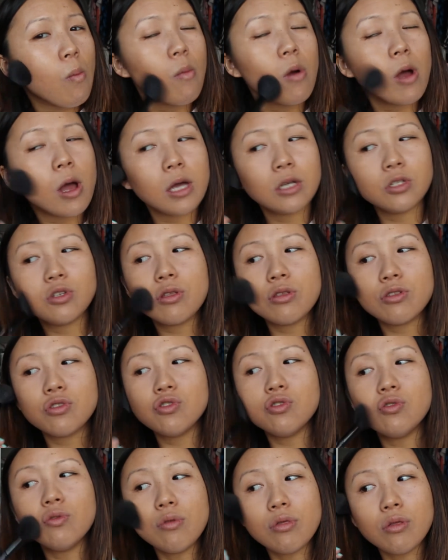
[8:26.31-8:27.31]
and just
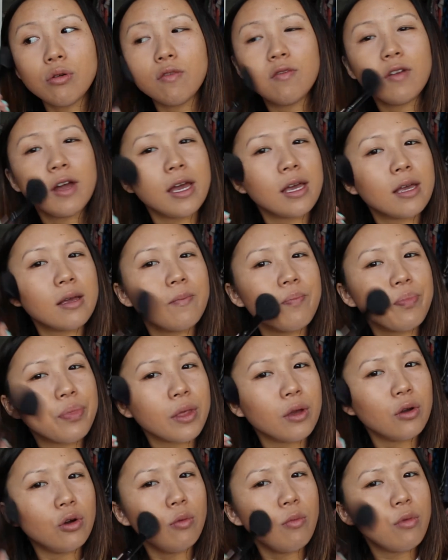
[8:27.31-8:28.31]
do sort of like
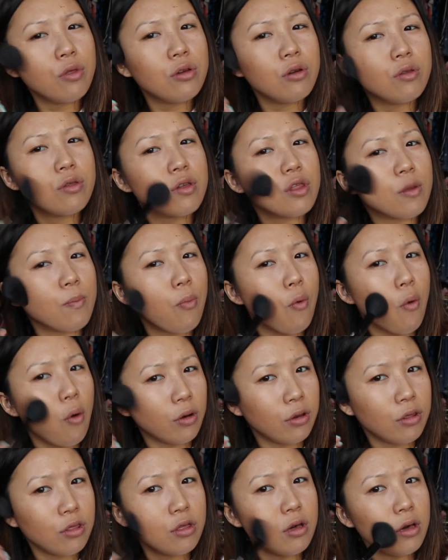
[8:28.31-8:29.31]
almost use it as a
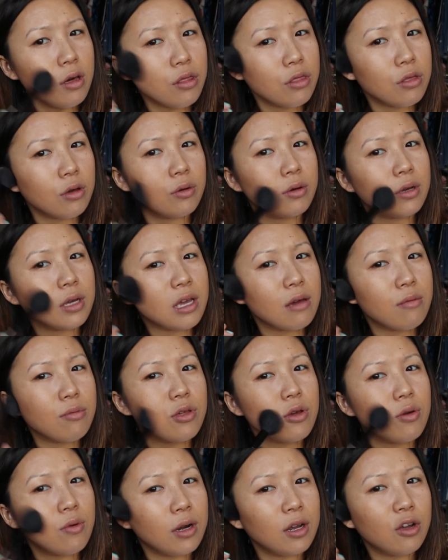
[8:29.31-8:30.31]
bronzer, so it gives
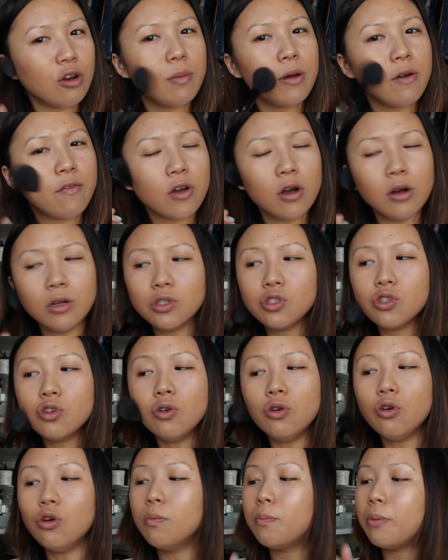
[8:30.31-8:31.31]
you a little bit of
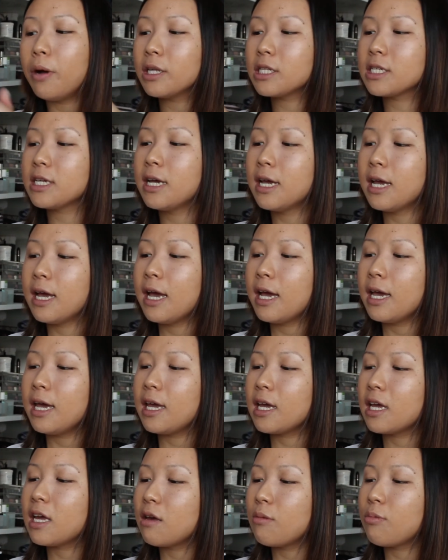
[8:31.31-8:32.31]
contour, but
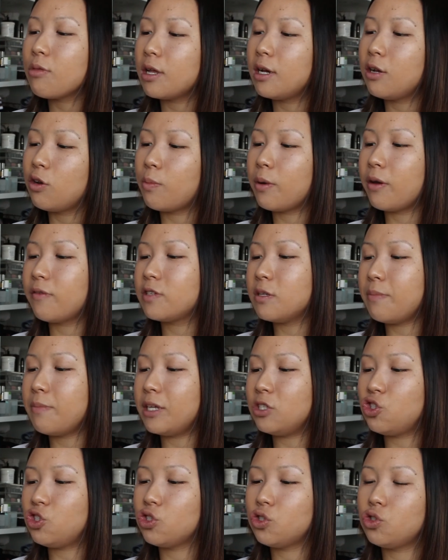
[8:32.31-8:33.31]
it gives a little bit of
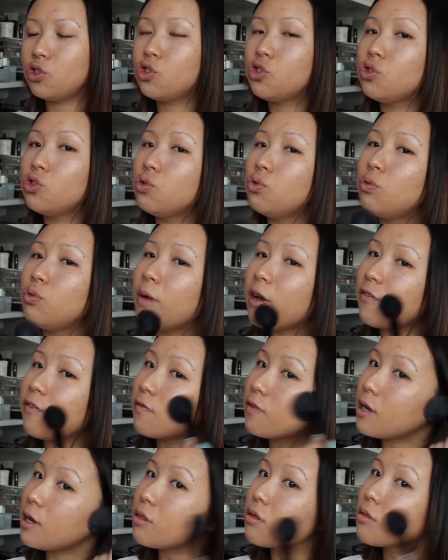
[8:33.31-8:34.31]
dimension to my
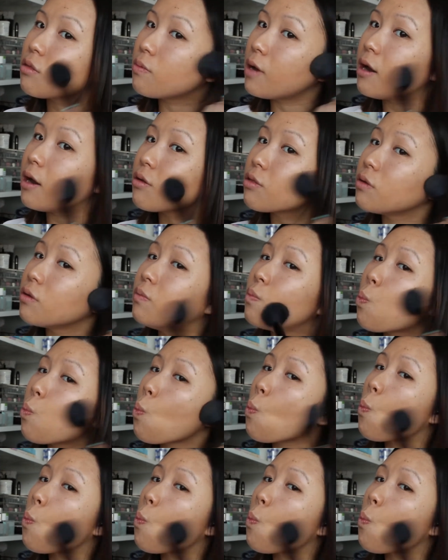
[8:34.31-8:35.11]
face as well. So